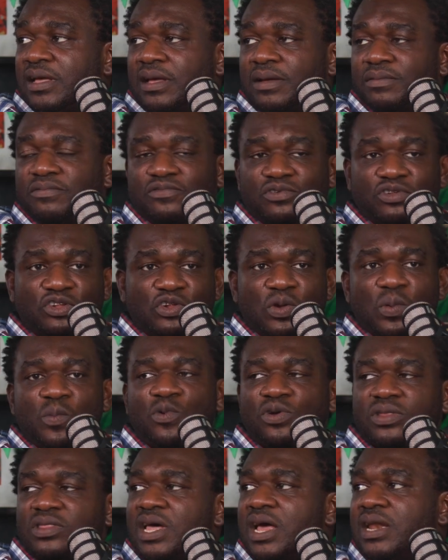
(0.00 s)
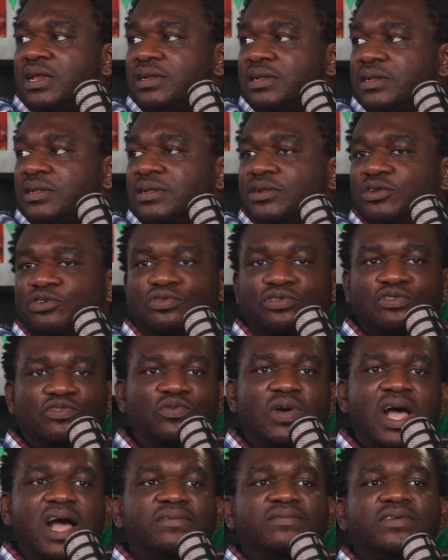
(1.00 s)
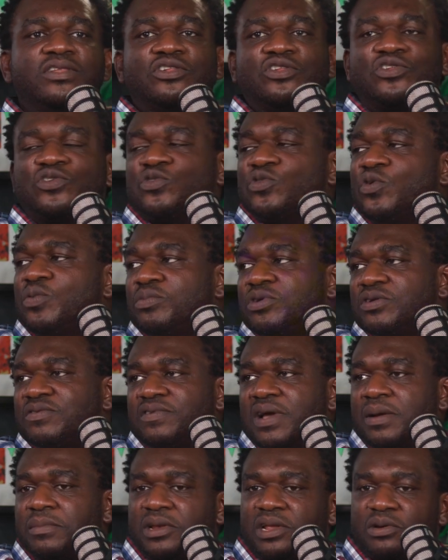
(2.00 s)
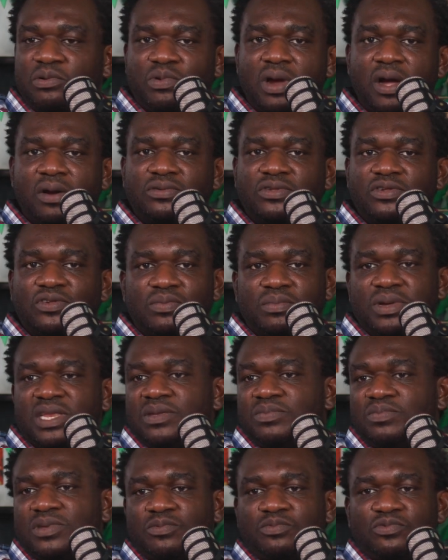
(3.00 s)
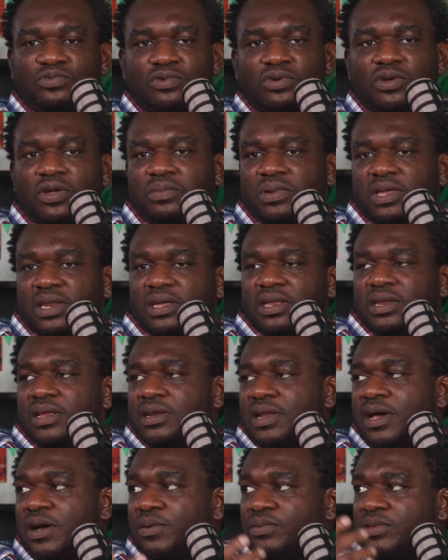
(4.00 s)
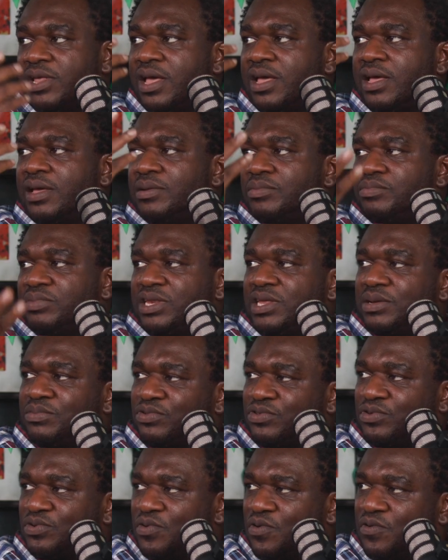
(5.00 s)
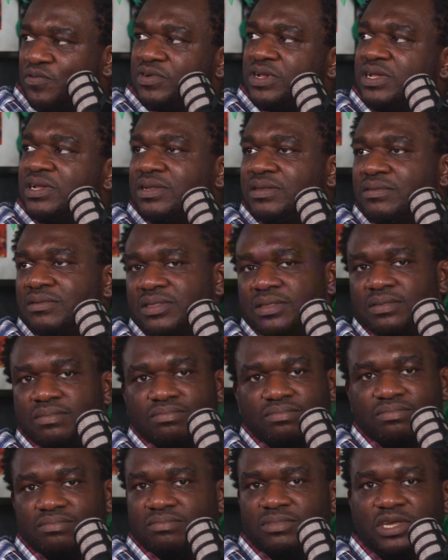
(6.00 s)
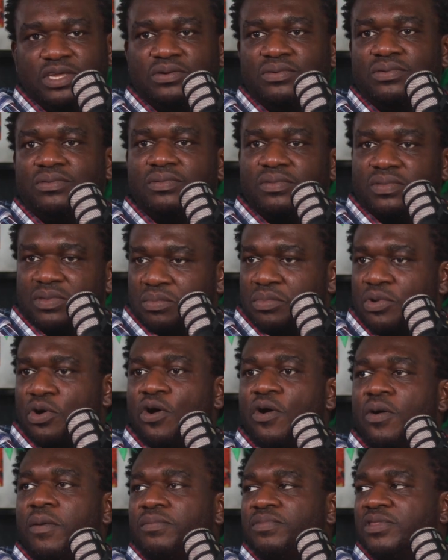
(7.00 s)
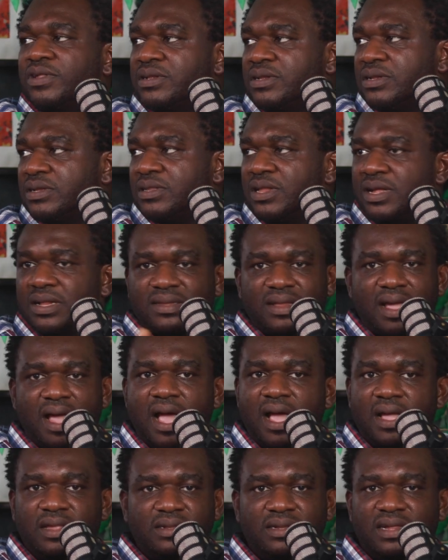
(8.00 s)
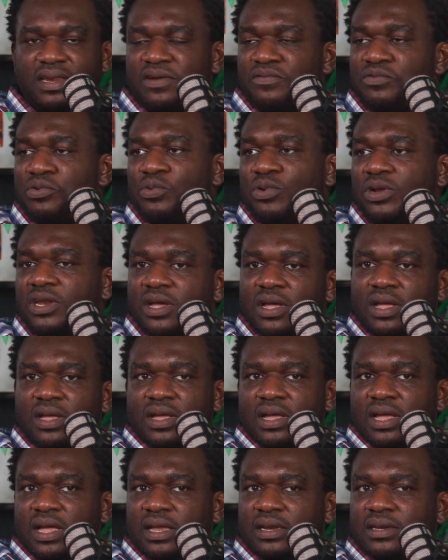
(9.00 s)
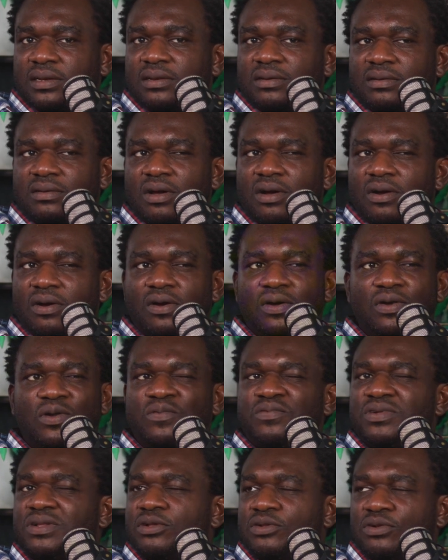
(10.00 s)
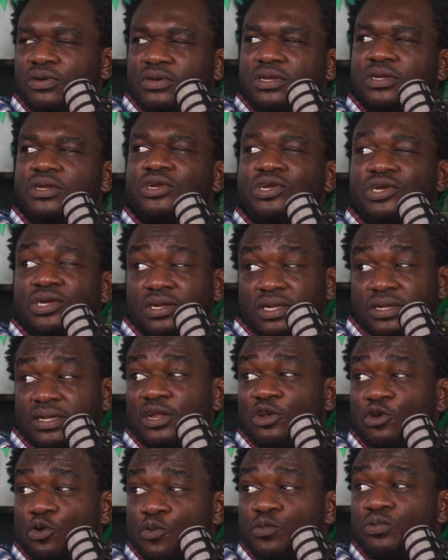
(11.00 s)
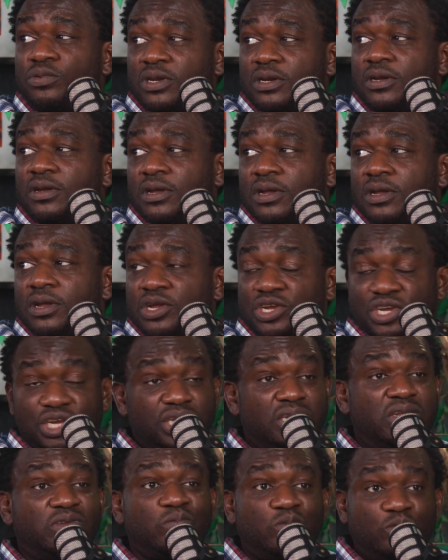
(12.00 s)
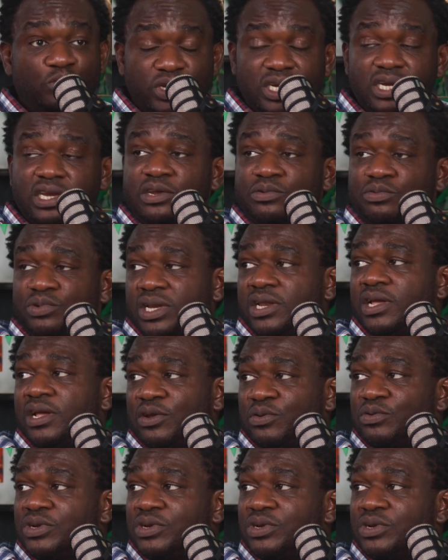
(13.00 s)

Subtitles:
For someone that is used to having so much family around, so many people coming in and out, being able to go visit, you know, the mom, the sisters, the aunts, and everyone. And all of a sudden, she's alone. She's really, really alone.